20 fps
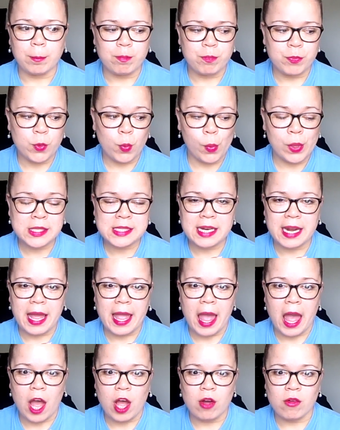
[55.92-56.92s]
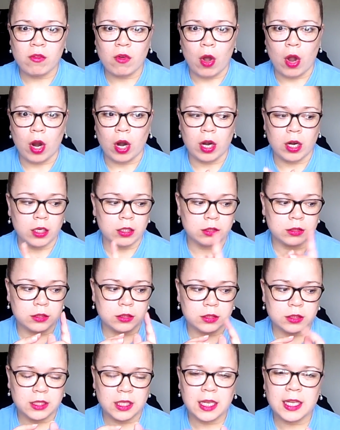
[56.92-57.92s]
The ones that I have are
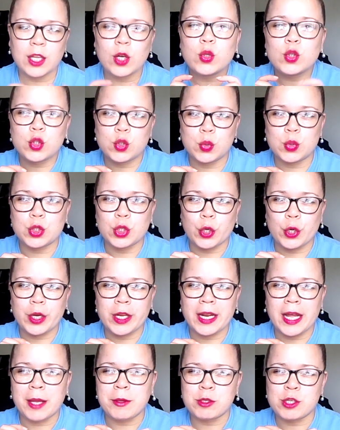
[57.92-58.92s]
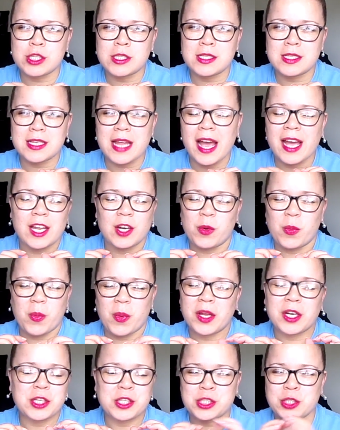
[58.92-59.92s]
a little too dirty, and I don't
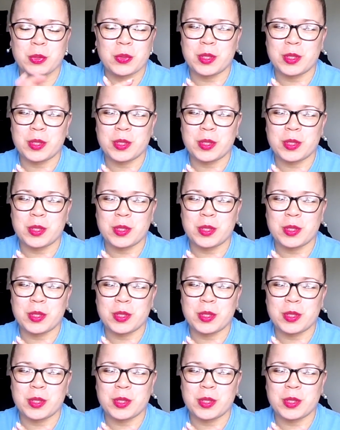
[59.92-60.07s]
want to show